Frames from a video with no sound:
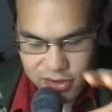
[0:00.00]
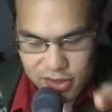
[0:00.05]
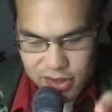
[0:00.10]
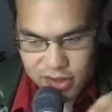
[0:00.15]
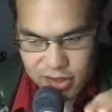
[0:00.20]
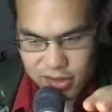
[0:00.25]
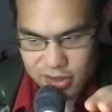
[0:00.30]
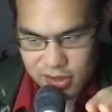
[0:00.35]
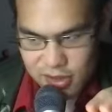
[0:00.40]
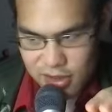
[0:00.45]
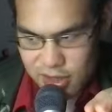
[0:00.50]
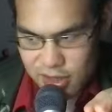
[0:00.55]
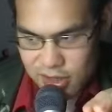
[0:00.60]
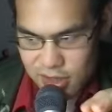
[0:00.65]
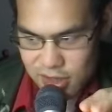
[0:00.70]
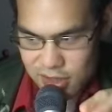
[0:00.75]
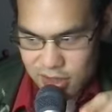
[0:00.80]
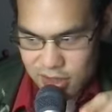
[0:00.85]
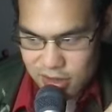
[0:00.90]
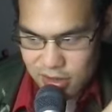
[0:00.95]
the
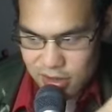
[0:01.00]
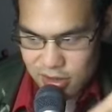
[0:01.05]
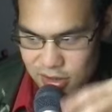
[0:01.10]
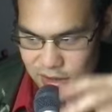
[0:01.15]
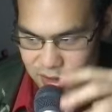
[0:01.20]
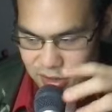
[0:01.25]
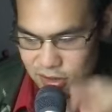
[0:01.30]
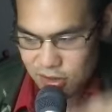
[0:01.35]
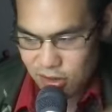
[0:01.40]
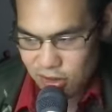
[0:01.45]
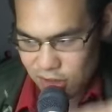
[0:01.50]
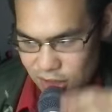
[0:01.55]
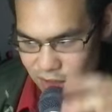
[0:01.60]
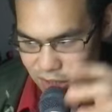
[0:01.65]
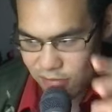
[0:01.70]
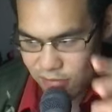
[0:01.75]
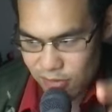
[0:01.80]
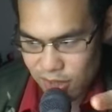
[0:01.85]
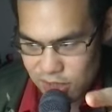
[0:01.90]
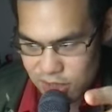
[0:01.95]

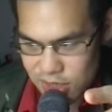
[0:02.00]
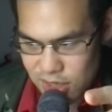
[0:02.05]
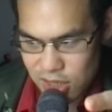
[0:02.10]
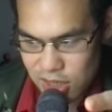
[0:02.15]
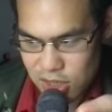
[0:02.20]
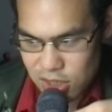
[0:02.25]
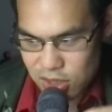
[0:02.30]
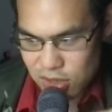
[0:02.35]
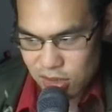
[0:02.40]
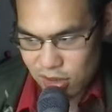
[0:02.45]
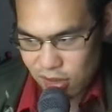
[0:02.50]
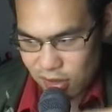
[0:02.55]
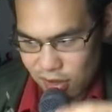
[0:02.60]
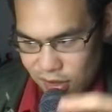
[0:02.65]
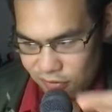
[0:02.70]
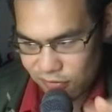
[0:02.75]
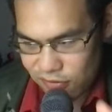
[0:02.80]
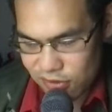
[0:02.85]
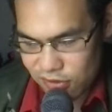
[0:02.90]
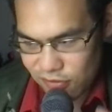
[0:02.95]
anonymization, and it
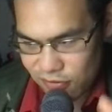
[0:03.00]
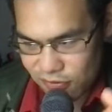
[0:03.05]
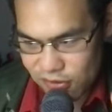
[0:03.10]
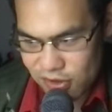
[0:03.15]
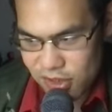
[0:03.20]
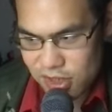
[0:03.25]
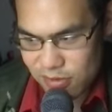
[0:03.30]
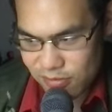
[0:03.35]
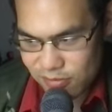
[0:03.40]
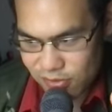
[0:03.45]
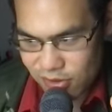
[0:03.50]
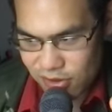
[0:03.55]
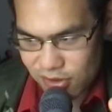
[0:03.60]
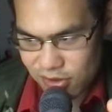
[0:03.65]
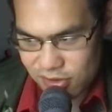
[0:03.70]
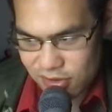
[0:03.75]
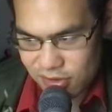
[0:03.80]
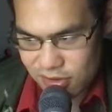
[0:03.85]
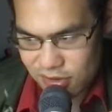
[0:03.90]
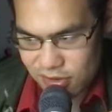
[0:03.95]
gives you freedom,
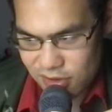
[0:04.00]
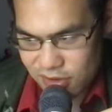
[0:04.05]
right?